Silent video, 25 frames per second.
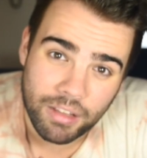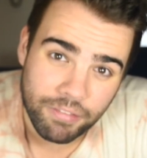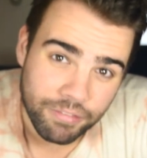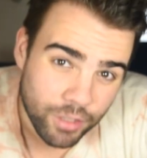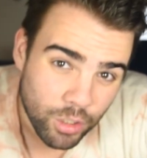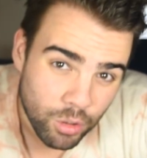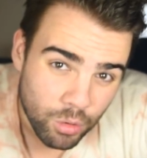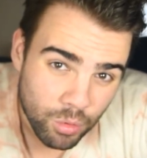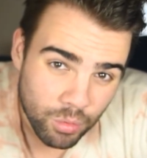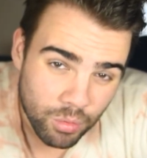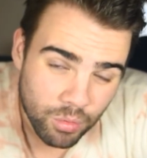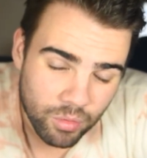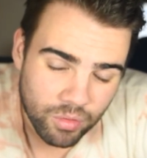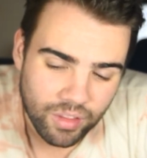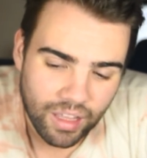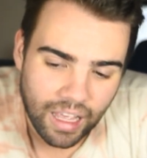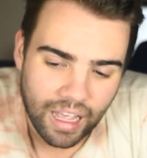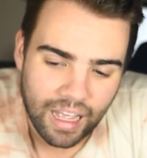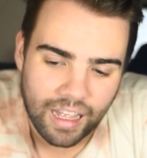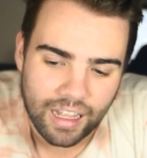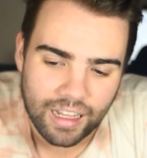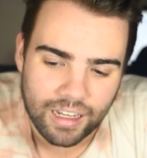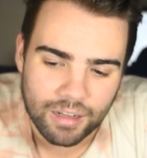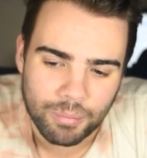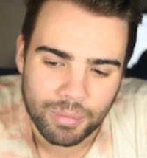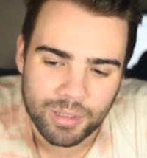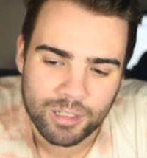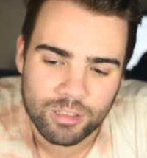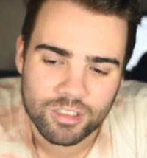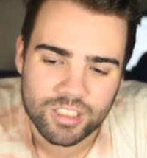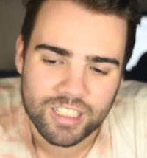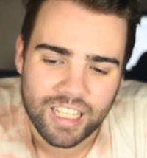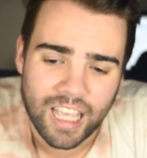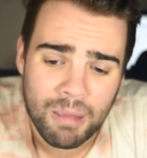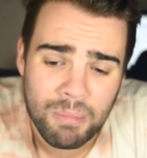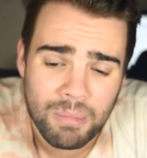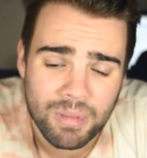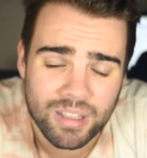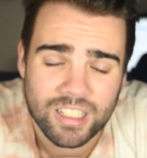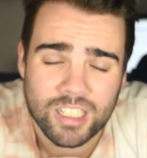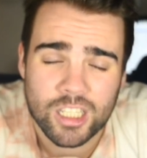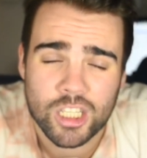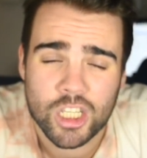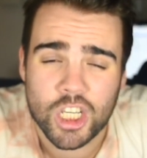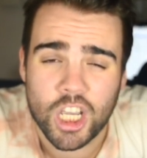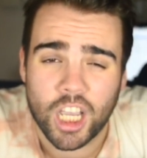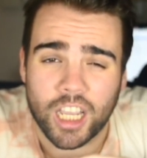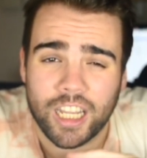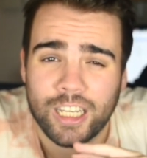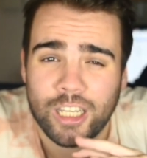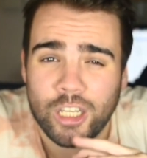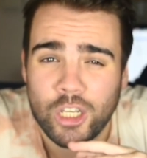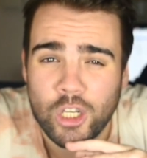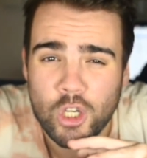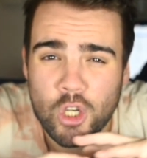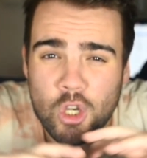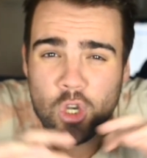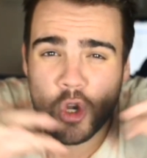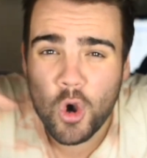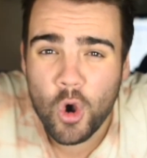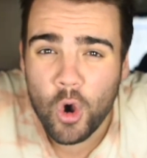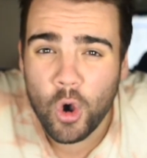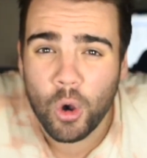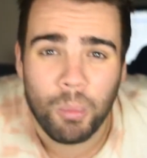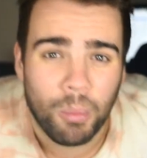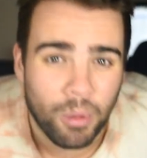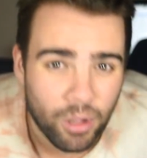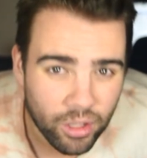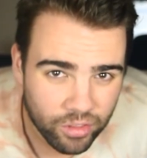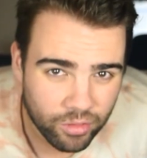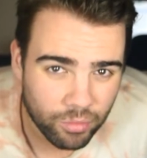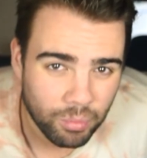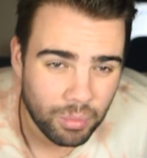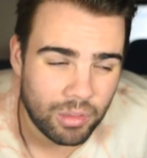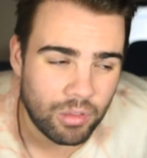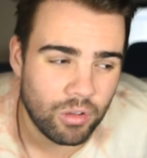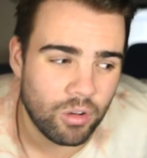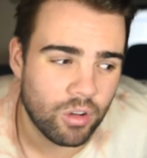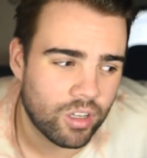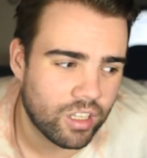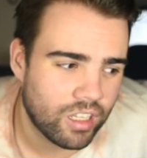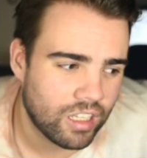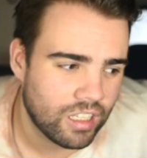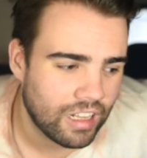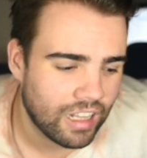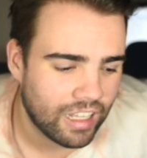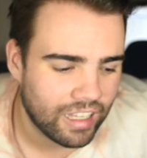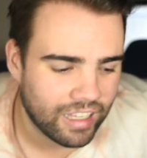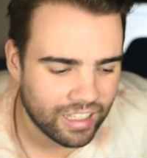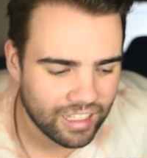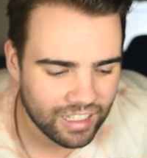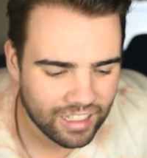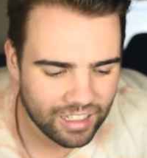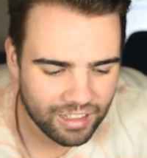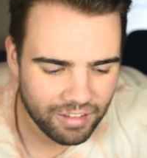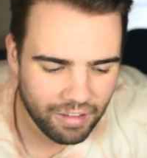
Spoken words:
views, and because the game is ginormous, we're talking like